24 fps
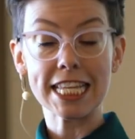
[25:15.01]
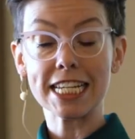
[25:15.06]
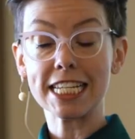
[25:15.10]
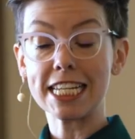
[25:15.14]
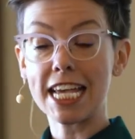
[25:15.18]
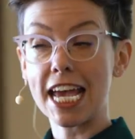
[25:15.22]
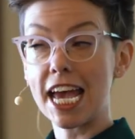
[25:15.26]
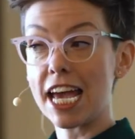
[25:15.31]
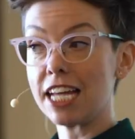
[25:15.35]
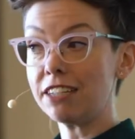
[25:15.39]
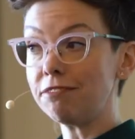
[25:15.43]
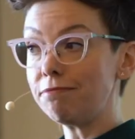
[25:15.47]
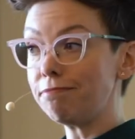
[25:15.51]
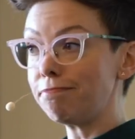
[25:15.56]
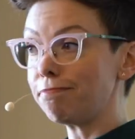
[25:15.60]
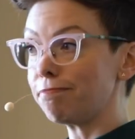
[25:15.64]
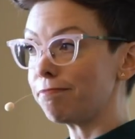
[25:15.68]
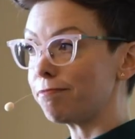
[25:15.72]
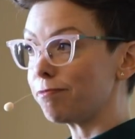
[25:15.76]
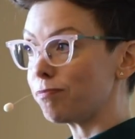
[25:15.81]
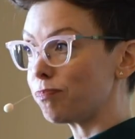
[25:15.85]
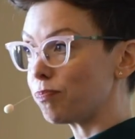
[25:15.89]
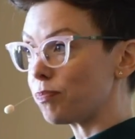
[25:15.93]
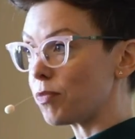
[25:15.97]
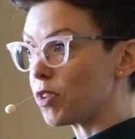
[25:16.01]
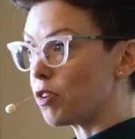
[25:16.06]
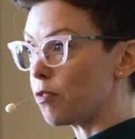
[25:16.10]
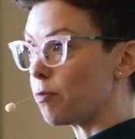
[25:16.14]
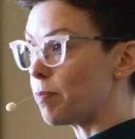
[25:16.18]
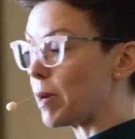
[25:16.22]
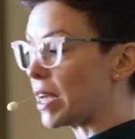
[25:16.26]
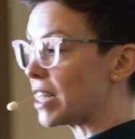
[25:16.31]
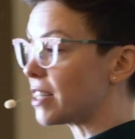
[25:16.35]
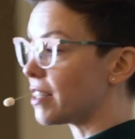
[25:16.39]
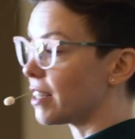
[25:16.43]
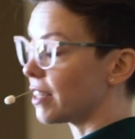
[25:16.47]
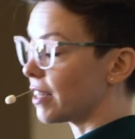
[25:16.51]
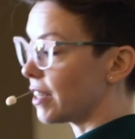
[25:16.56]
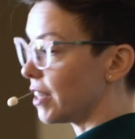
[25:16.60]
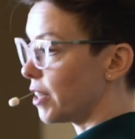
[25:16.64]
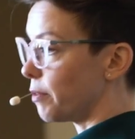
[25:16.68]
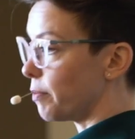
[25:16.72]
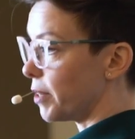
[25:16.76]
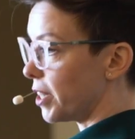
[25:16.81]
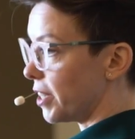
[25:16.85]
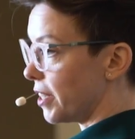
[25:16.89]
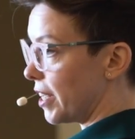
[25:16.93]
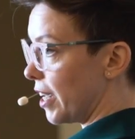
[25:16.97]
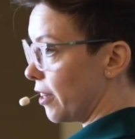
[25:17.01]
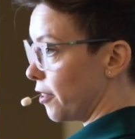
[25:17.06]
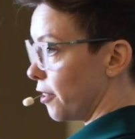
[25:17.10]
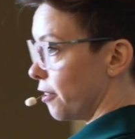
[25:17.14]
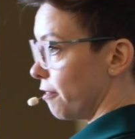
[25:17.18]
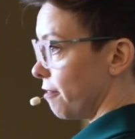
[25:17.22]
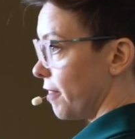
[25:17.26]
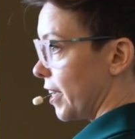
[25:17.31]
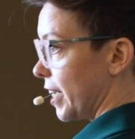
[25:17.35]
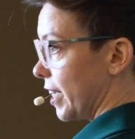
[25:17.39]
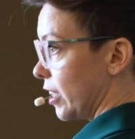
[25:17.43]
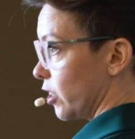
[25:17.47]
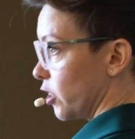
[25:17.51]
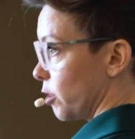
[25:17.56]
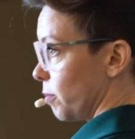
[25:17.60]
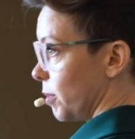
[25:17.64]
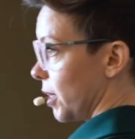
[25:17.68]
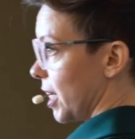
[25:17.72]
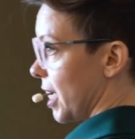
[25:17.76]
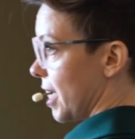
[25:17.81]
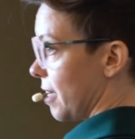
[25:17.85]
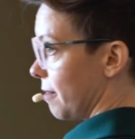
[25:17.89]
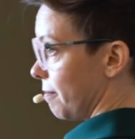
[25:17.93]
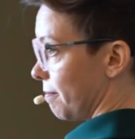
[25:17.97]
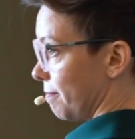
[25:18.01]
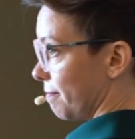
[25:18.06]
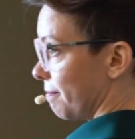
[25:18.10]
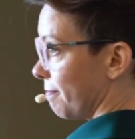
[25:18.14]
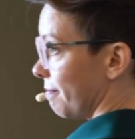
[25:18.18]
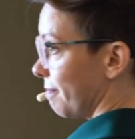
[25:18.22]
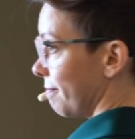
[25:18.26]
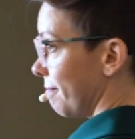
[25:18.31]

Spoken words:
The 10, you've basically written out your financial plan.